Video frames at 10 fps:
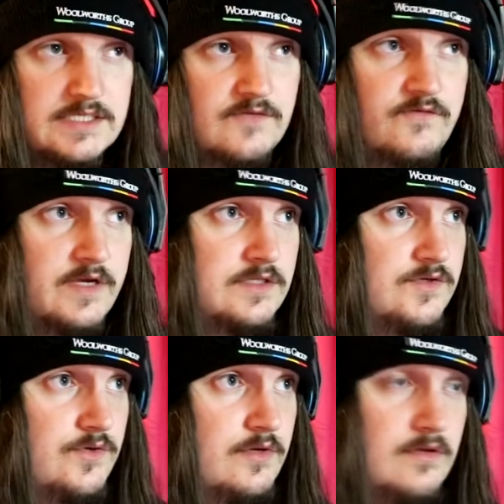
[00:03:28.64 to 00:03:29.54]
this
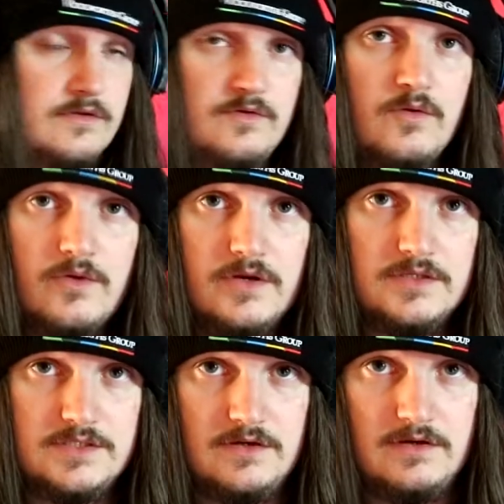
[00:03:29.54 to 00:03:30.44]
effect during your
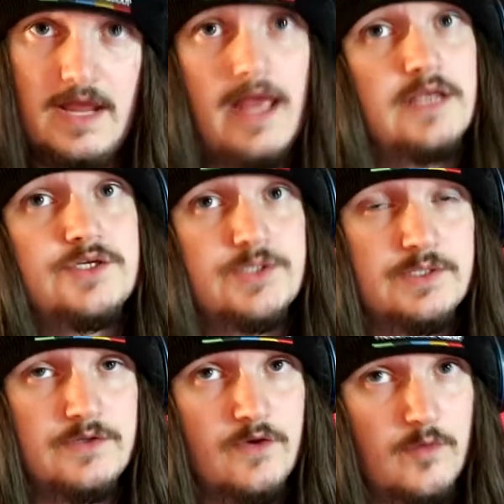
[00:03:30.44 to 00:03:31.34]
own turn and
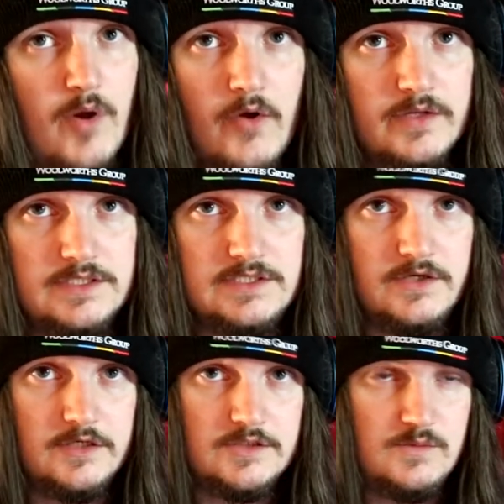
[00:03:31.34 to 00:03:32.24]
during your opponent's
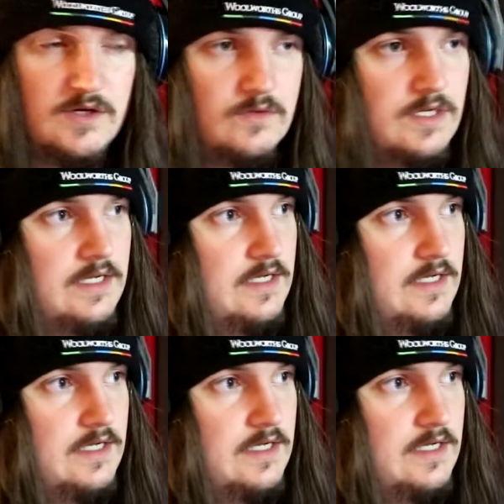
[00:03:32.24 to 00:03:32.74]
turn as well,